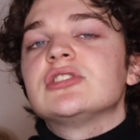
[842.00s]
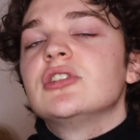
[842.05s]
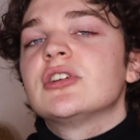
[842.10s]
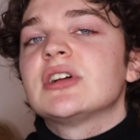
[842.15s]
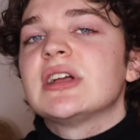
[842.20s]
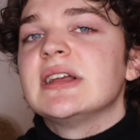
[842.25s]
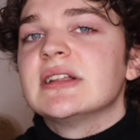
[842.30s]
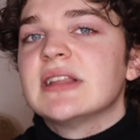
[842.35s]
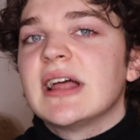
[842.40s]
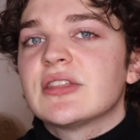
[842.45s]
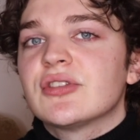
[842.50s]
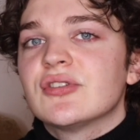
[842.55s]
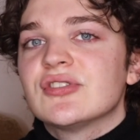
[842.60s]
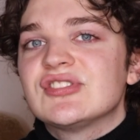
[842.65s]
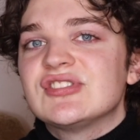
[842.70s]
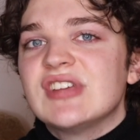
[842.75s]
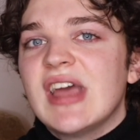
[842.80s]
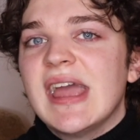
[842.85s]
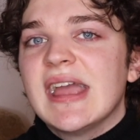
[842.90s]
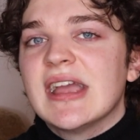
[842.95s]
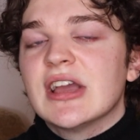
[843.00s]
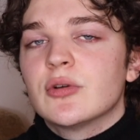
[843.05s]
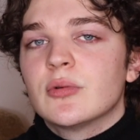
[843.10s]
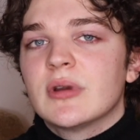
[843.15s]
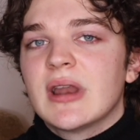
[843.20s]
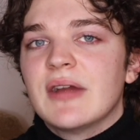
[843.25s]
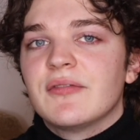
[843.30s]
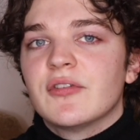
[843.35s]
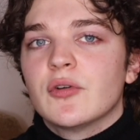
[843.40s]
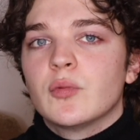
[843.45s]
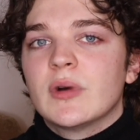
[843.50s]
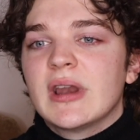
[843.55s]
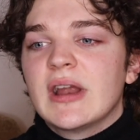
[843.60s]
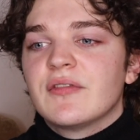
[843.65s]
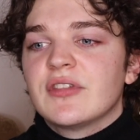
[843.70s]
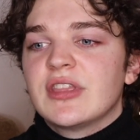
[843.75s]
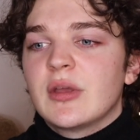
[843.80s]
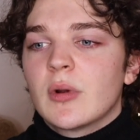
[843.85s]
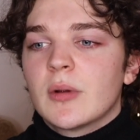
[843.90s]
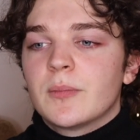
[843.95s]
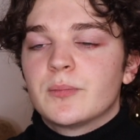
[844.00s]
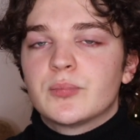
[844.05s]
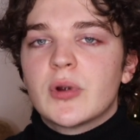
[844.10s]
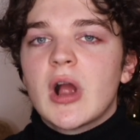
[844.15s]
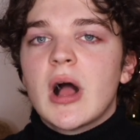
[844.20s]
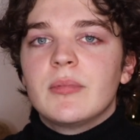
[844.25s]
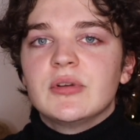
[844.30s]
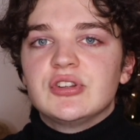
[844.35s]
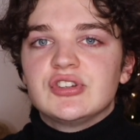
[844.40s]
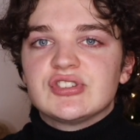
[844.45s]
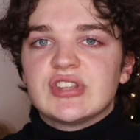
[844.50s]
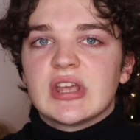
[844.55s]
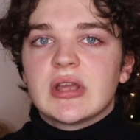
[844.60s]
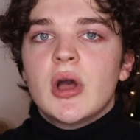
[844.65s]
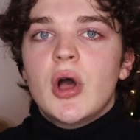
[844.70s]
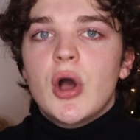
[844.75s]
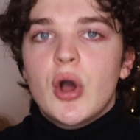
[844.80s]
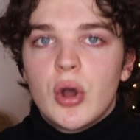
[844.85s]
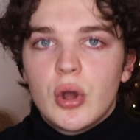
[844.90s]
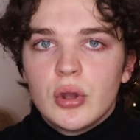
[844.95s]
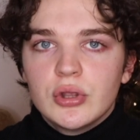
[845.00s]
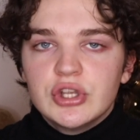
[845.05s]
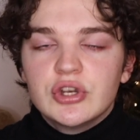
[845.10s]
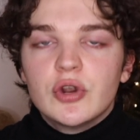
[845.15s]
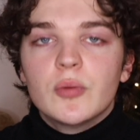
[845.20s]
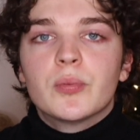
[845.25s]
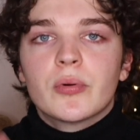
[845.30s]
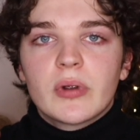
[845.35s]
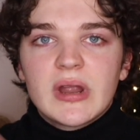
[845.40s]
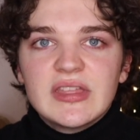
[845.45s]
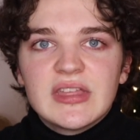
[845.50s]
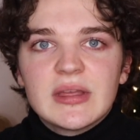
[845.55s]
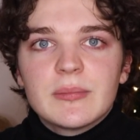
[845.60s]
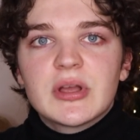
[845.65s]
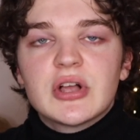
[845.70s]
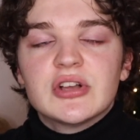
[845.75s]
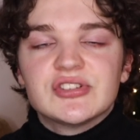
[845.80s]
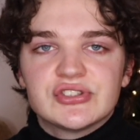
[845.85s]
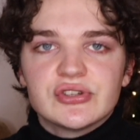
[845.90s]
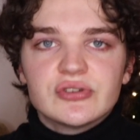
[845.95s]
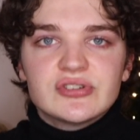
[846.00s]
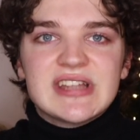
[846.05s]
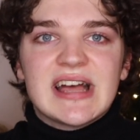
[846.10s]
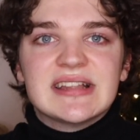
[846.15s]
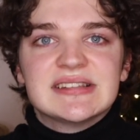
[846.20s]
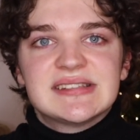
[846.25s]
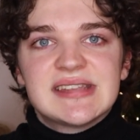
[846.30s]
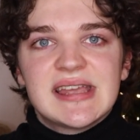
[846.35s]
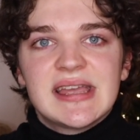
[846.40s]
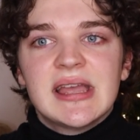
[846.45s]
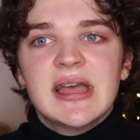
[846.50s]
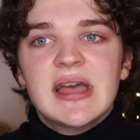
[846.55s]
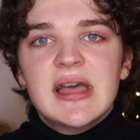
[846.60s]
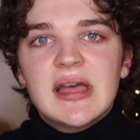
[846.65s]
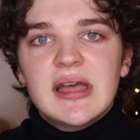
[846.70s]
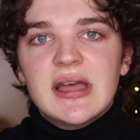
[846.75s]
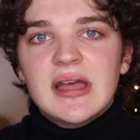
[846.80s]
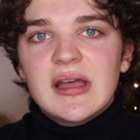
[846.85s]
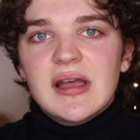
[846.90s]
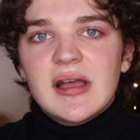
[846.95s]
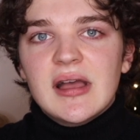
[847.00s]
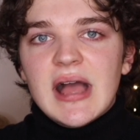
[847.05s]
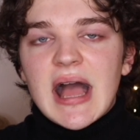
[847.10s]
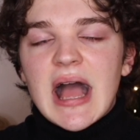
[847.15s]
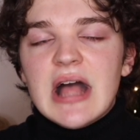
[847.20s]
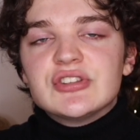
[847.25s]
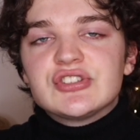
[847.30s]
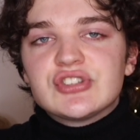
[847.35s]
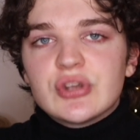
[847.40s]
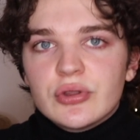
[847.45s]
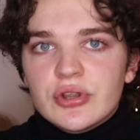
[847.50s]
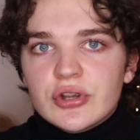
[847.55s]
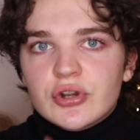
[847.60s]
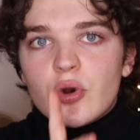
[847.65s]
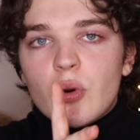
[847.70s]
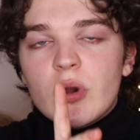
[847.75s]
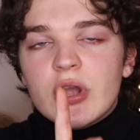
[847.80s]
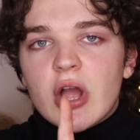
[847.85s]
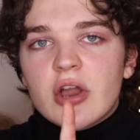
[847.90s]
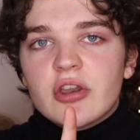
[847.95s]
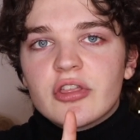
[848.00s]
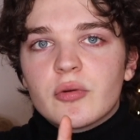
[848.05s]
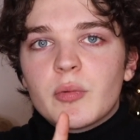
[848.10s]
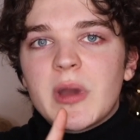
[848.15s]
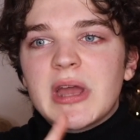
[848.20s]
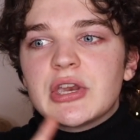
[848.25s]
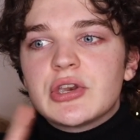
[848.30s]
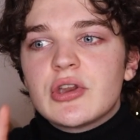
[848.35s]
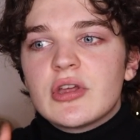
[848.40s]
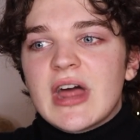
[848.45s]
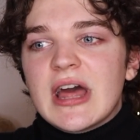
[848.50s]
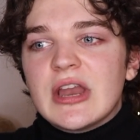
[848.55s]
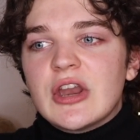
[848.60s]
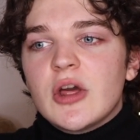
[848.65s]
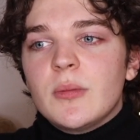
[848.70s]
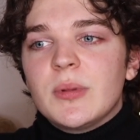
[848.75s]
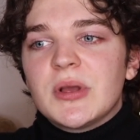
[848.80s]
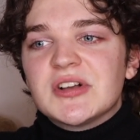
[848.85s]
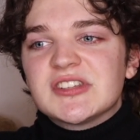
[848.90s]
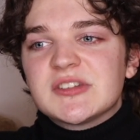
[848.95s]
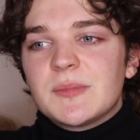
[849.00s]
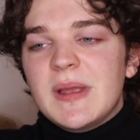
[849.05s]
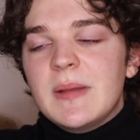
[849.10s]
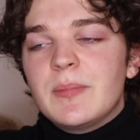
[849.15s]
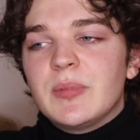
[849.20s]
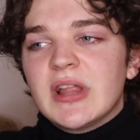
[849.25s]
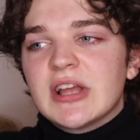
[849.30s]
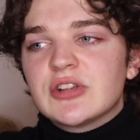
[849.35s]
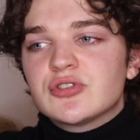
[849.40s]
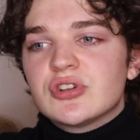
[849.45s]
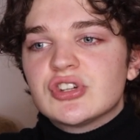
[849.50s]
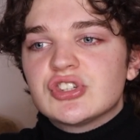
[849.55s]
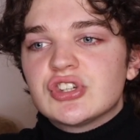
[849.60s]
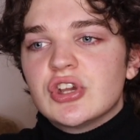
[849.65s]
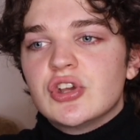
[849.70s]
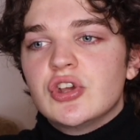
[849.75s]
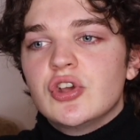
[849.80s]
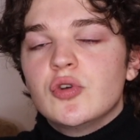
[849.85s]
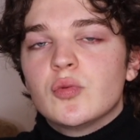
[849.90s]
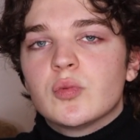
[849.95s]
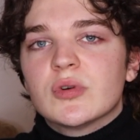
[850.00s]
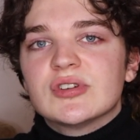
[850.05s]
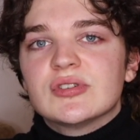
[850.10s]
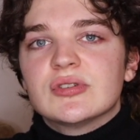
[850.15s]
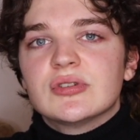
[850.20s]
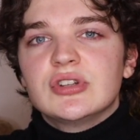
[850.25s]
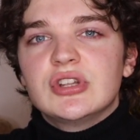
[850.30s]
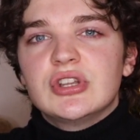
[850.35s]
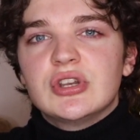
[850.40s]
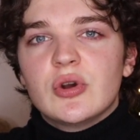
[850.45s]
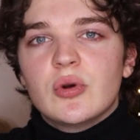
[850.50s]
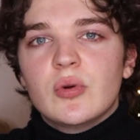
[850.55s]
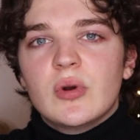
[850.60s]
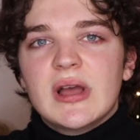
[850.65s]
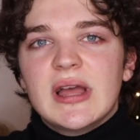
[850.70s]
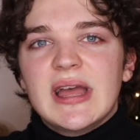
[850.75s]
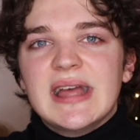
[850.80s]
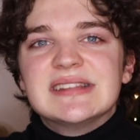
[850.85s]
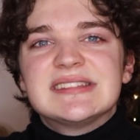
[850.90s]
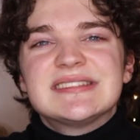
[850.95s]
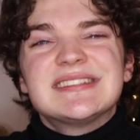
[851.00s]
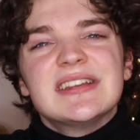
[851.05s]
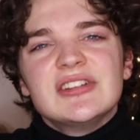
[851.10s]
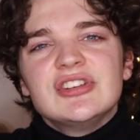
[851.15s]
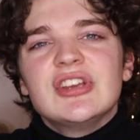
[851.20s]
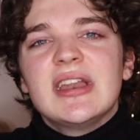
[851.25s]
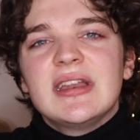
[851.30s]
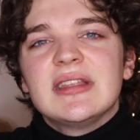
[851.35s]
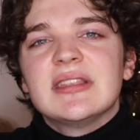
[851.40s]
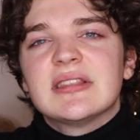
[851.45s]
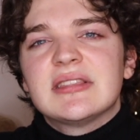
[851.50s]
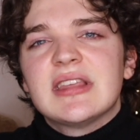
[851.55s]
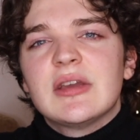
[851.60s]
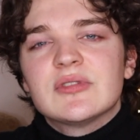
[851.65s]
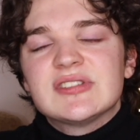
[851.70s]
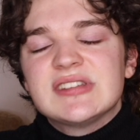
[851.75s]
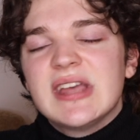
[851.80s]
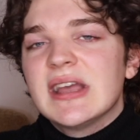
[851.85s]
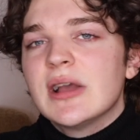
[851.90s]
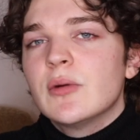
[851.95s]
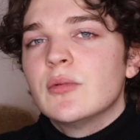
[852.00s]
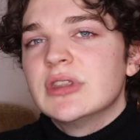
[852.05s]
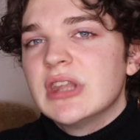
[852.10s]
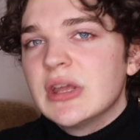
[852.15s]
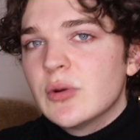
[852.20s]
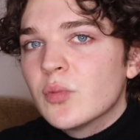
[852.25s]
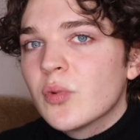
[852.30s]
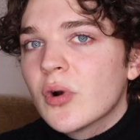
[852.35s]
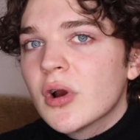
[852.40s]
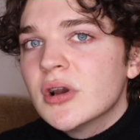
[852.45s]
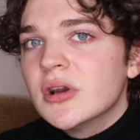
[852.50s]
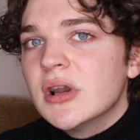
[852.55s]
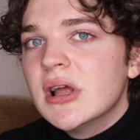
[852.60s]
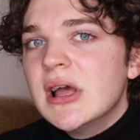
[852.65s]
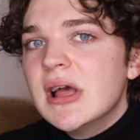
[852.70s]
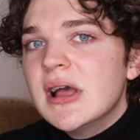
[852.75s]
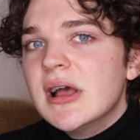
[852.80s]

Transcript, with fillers: looking like they're saying it or whatever, whenever they were probably just like, you know, breathing because they're dancing. And so they're going out of their way to do that now because of people like Trisha who were, you know, insinuating that they were saying it when they weren't.